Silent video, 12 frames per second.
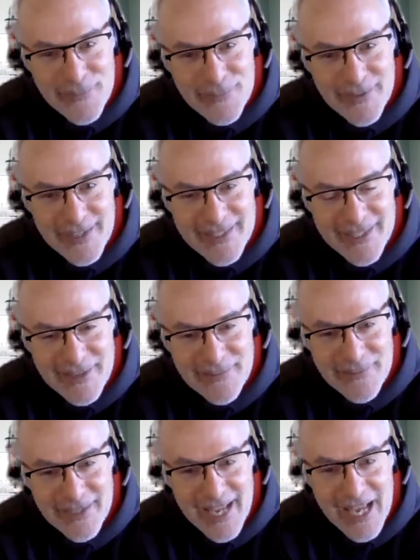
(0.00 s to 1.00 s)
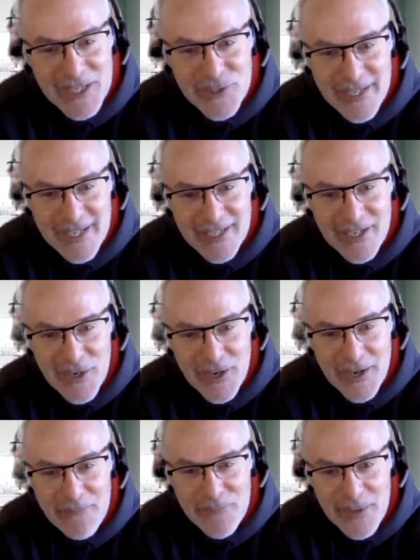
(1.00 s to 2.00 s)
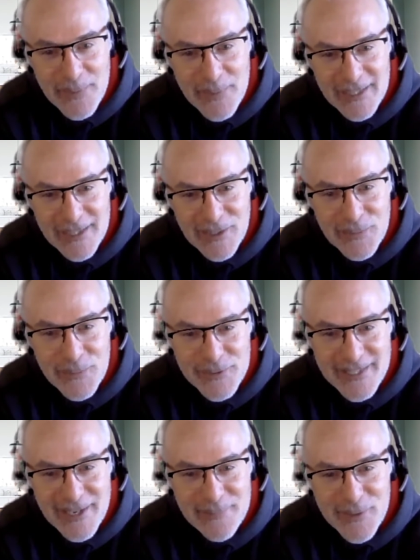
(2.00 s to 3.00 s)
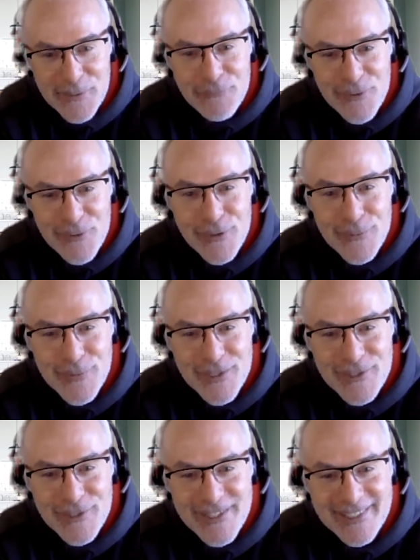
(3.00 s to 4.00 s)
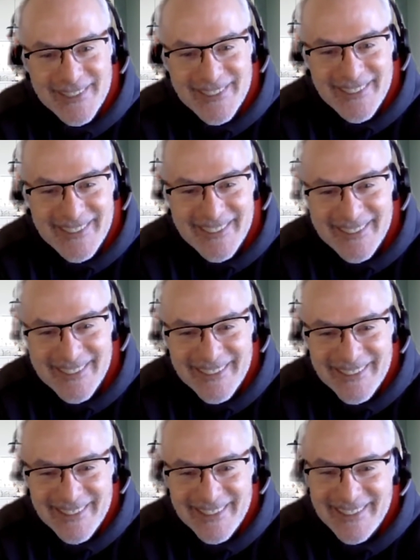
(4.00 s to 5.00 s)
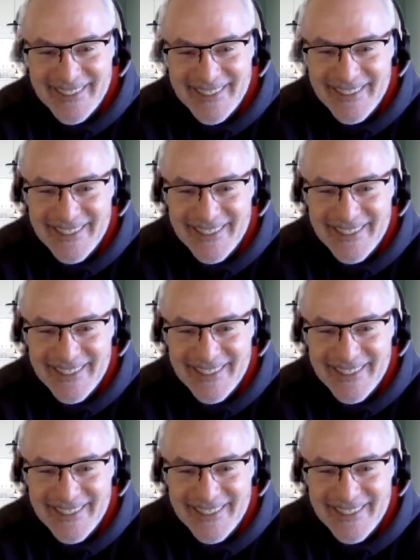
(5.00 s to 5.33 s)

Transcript: Akansha getting her MVP than it was to get my own renewal this year. Yes.